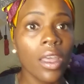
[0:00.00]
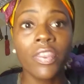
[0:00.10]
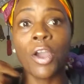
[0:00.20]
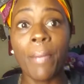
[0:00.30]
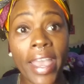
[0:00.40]

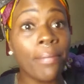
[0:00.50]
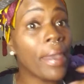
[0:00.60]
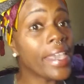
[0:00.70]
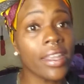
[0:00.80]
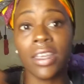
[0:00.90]
They're
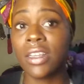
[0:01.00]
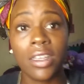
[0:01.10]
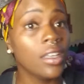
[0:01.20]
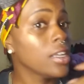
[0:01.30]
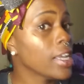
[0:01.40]
making it.
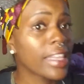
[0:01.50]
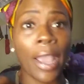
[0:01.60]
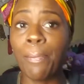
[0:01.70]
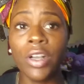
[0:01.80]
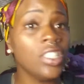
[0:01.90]

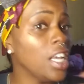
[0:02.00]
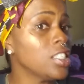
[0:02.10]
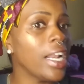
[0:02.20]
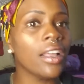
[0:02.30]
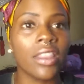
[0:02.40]
They pushing that
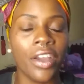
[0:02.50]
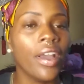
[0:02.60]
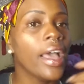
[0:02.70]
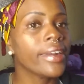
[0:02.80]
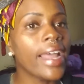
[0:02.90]
shit out
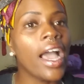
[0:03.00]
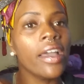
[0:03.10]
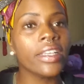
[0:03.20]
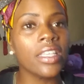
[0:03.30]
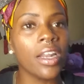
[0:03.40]
there.
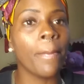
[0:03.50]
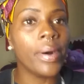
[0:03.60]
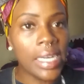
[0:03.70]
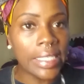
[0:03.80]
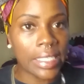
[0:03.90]
Now it's that
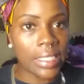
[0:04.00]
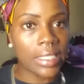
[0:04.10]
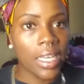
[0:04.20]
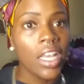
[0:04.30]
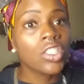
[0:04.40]

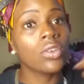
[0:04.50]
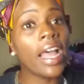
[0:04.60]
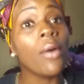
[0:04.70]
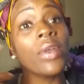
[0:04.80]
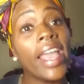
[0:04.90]
abundance. So
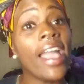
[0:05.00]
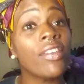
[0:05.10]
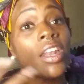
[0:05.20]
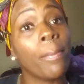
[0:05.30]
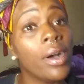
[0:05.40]
now when they have
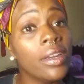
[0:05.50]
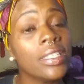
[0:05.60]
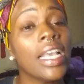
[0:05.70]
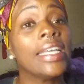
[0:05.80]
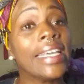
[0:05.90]
that
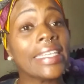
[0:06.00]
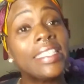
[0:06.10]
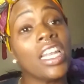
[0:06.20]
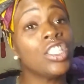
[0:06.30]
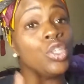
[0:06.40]
abundance, they can
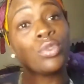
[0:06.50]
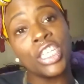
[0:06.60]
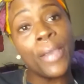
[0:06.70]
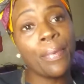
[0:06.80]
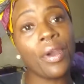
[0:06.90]
sell it to you
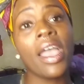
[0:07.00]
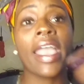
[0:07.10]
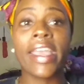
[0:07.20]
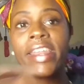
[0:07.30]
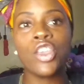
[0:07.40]
cheaper,
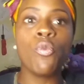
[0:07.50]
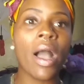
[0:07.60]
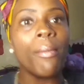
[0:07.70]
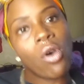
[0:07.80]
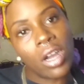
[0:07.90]
and then you
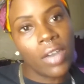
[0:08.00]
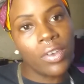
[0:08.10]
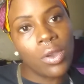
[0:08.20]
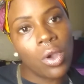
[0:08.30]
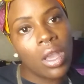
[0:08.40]
buy more of
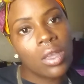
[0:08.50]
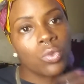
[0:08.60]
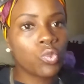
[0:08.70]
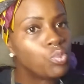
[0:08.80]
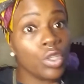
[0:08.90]
it.
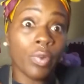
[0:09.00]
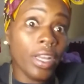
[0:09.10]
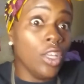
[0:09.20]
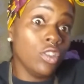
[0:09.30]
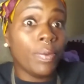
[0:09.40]

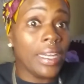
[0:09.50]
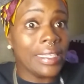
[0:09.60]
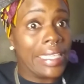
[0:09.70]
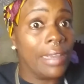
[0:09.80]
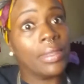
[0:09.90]
Really, you spending the
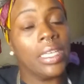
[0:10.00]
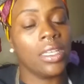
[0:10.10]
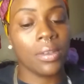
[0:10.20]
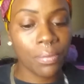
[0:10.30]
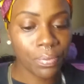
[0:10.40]
same thing.